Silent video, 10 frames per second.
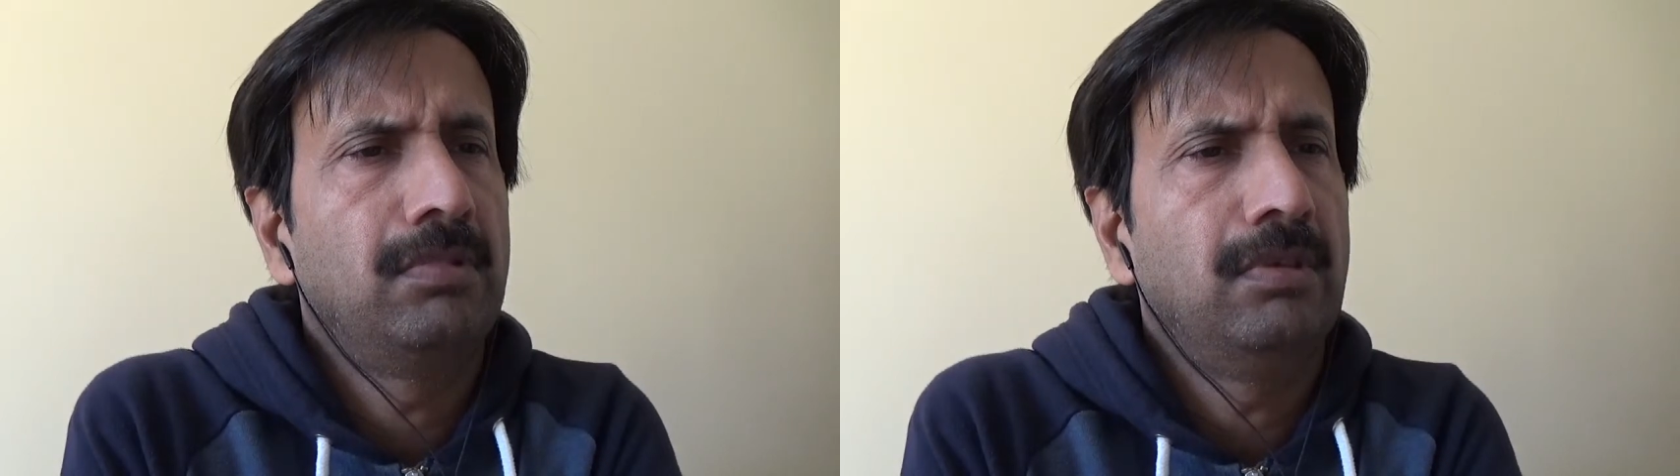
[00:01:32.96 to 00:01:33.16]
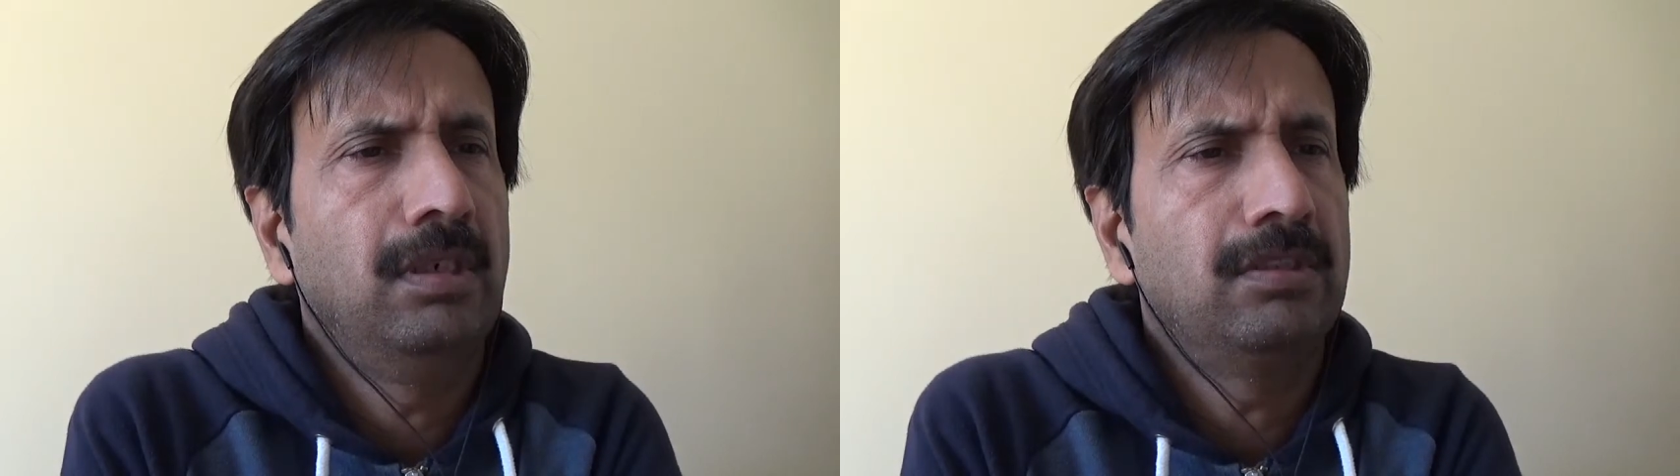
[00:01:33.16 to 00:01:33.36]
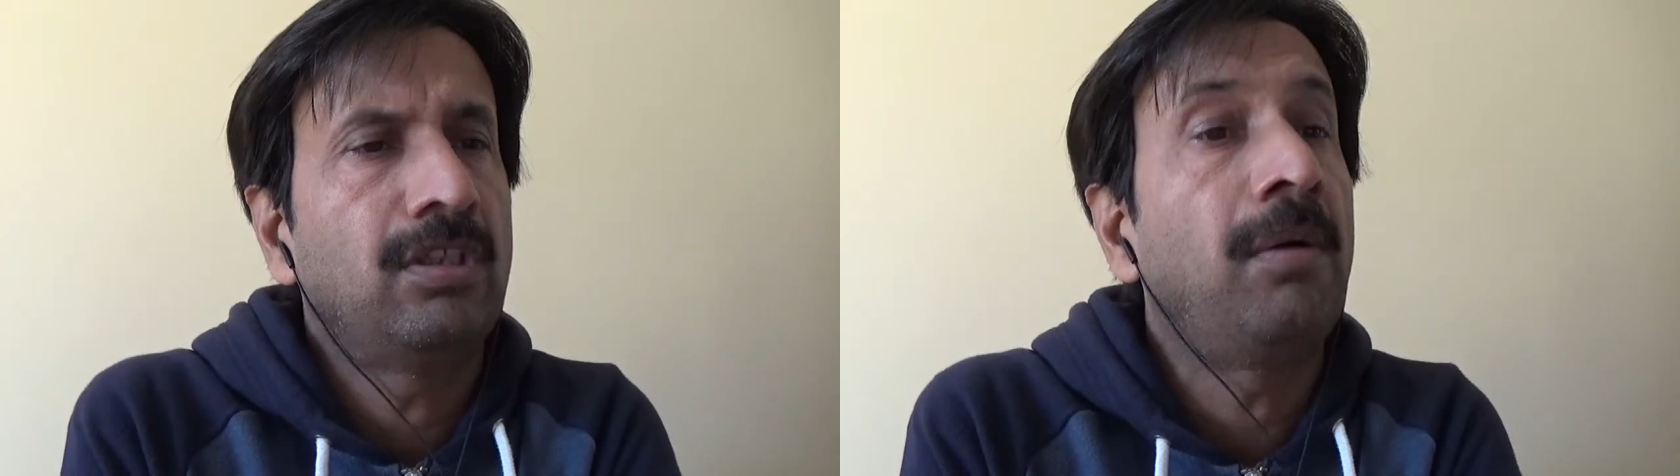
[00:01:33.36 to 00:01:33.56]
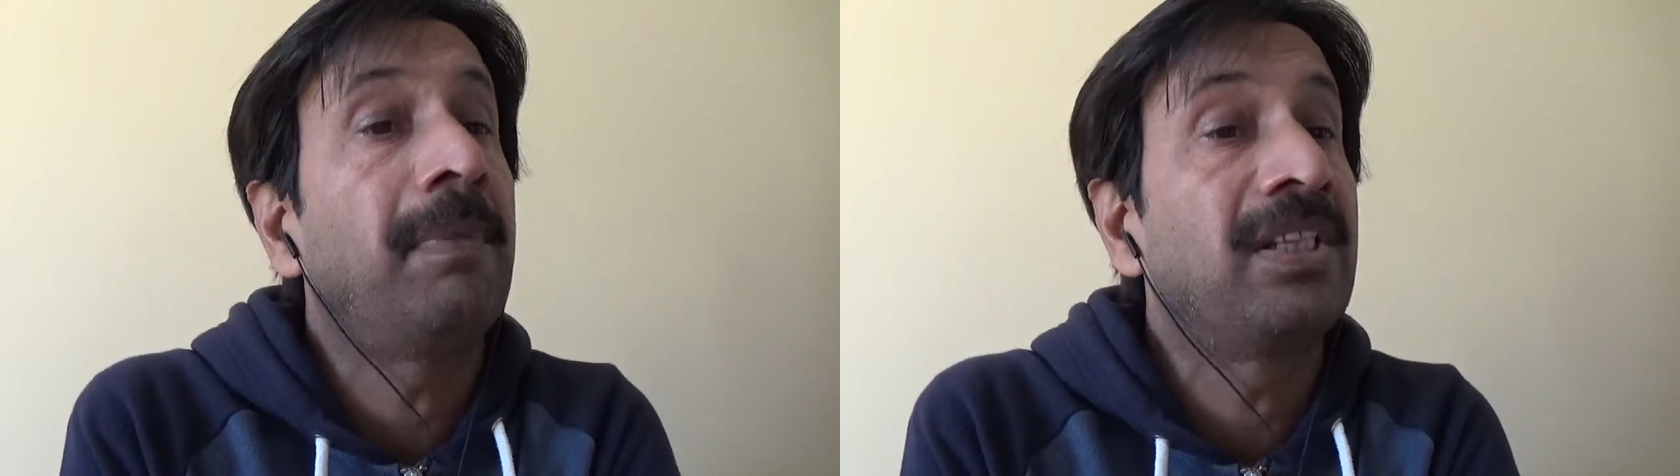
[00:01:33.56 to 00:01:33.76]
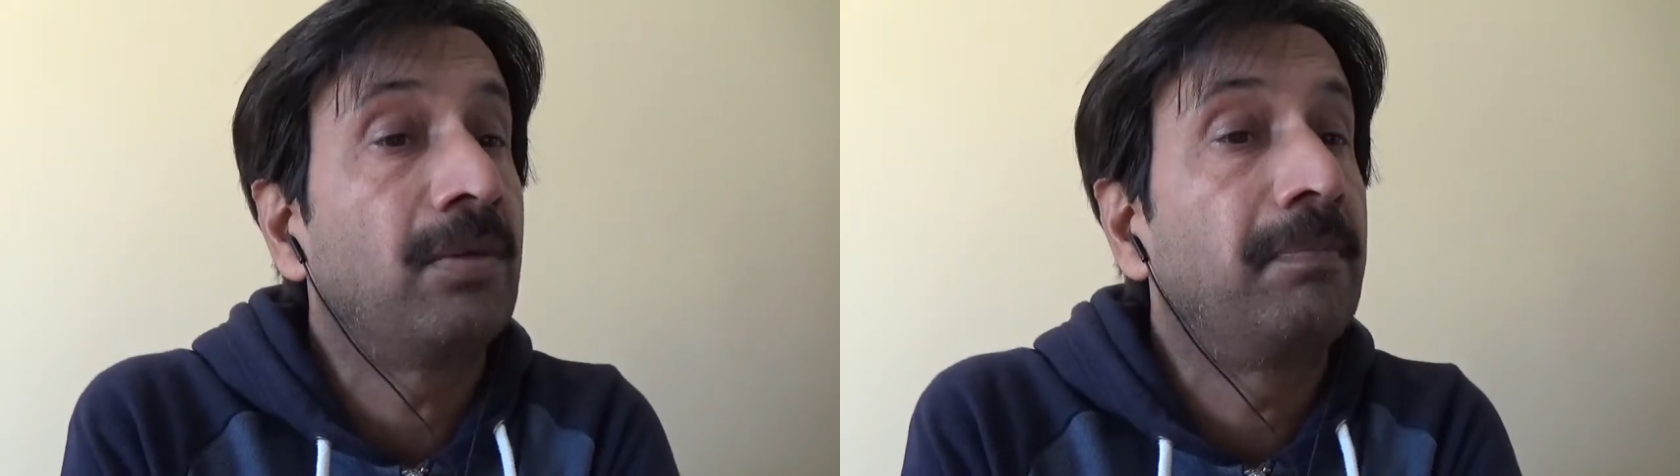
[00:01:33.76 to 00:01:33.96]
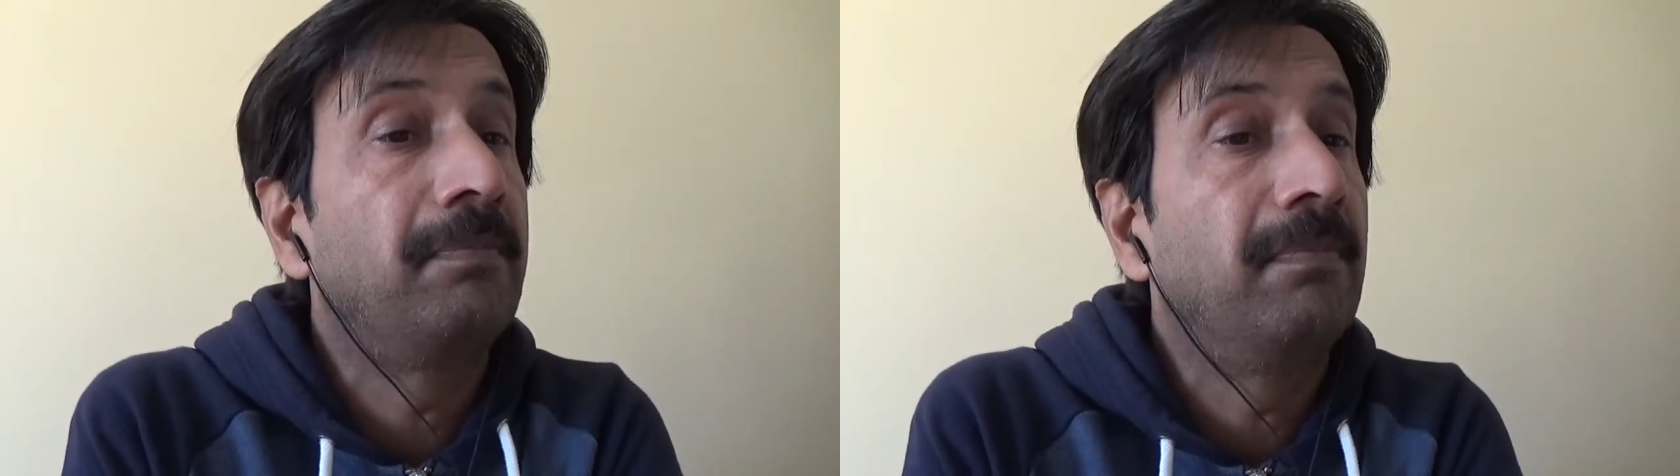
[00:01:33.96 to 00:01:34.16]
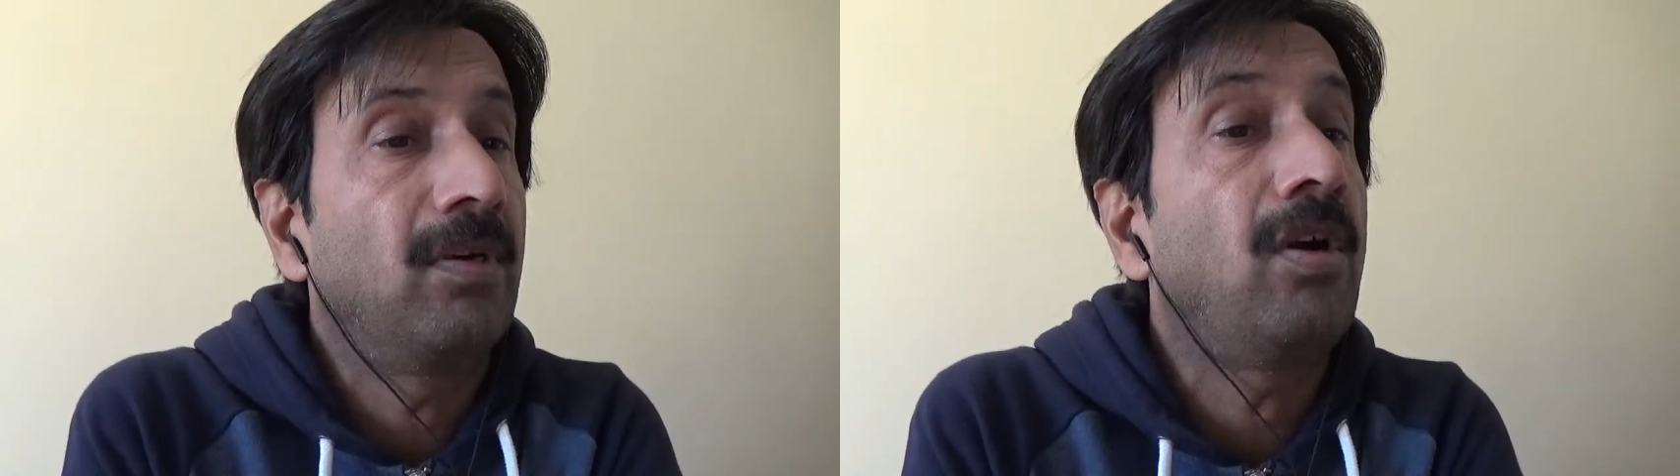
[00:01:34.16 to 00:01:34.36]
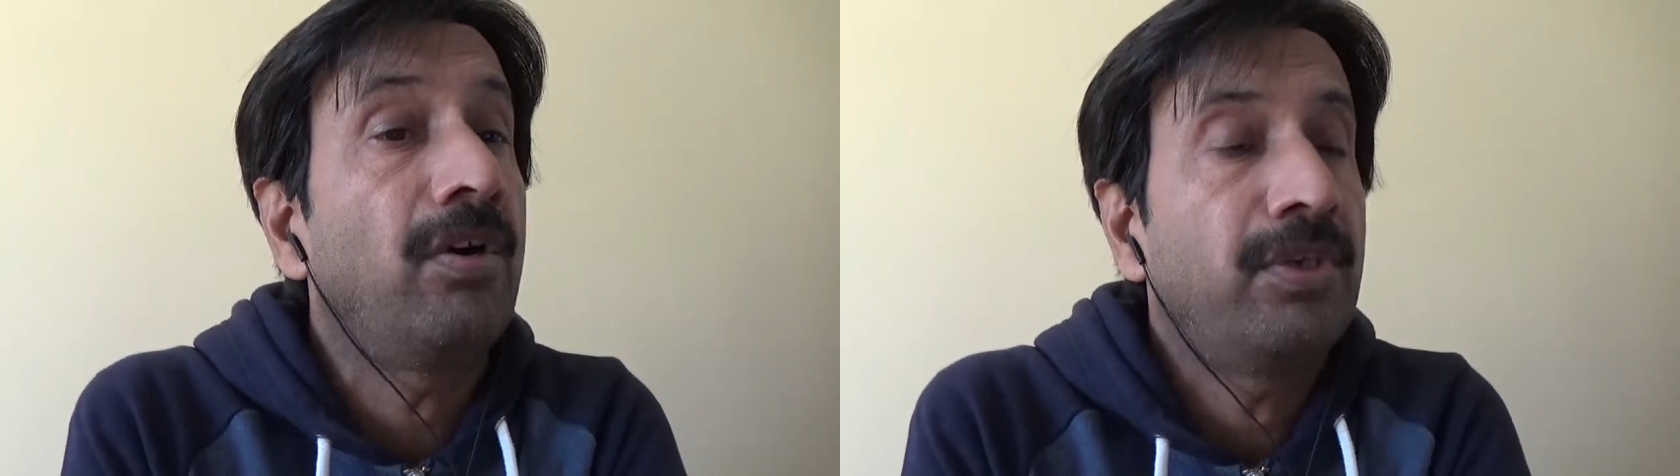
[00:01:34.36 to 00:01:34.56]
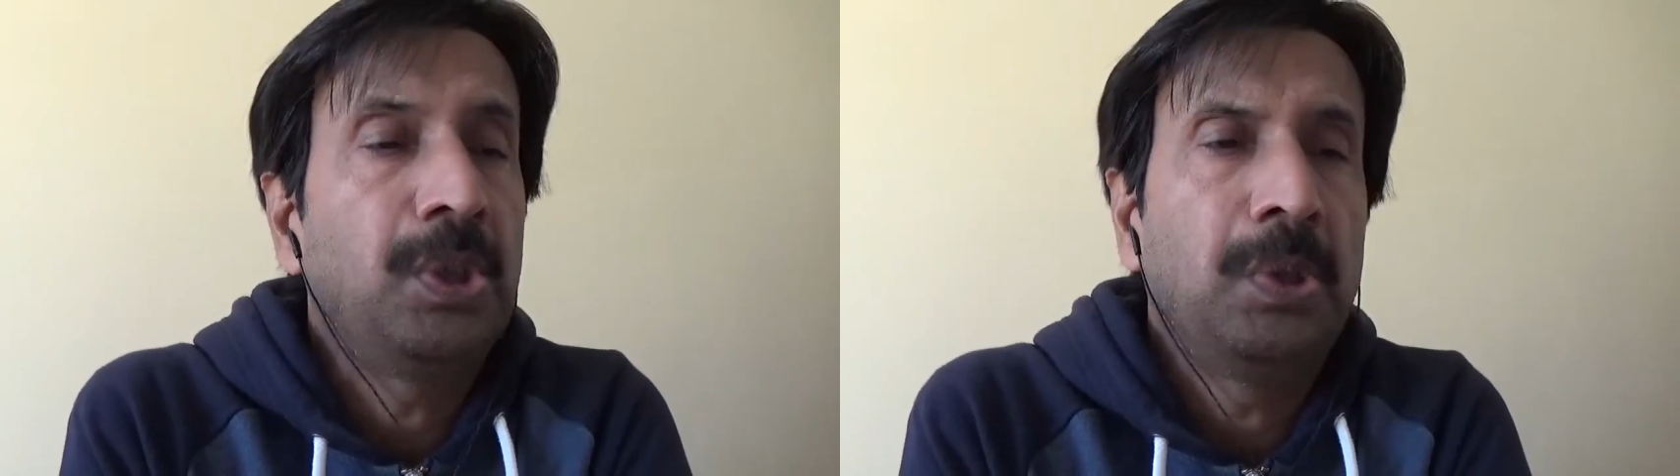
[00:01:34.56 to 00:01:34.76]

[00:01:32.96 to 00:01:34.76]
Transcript: uh, thump in the heart,